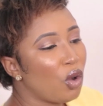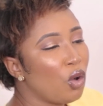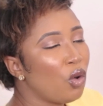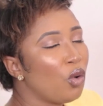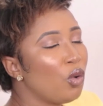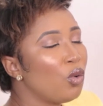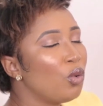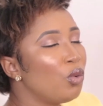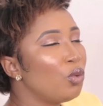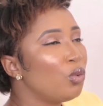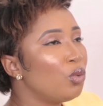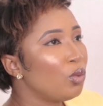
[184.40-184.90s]

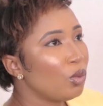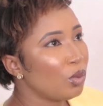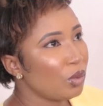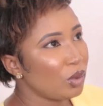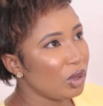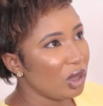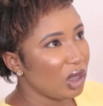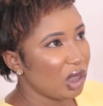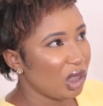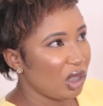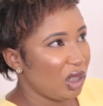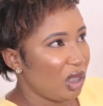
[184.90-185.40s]

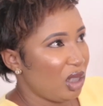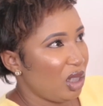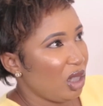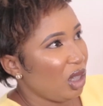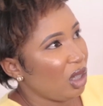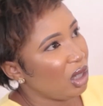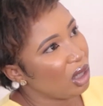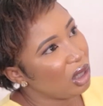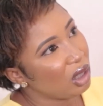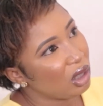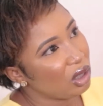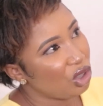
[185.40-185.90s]
oh, she's
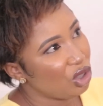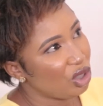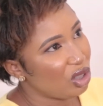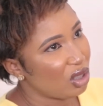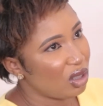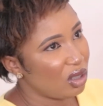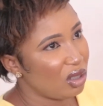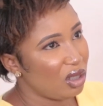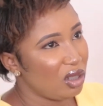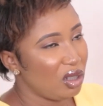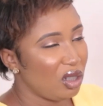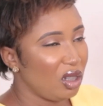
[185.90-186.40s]
this,
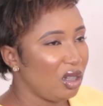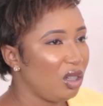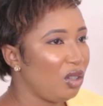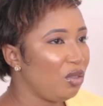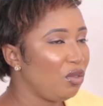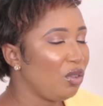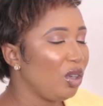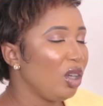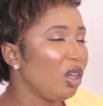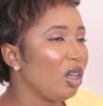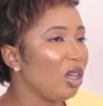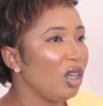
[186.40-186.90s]
she's on
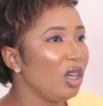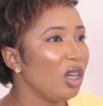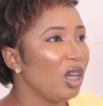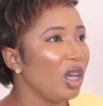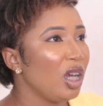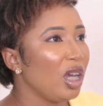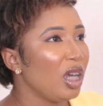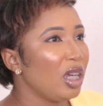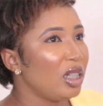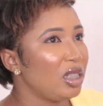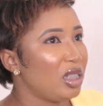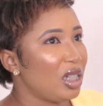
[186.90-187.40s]
TV,
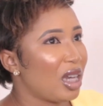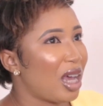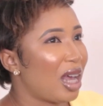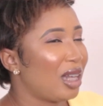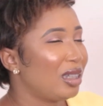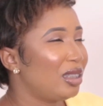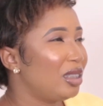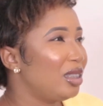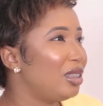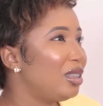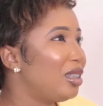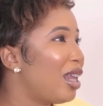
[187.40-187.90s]
she
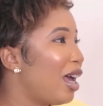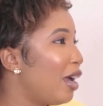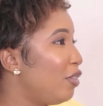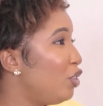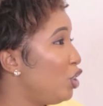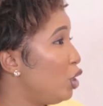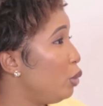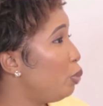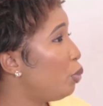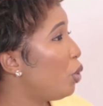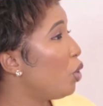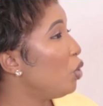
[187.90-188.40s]
has this
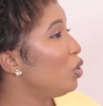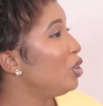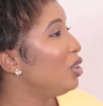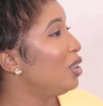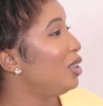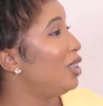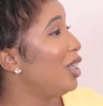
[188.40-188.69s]
life, she posts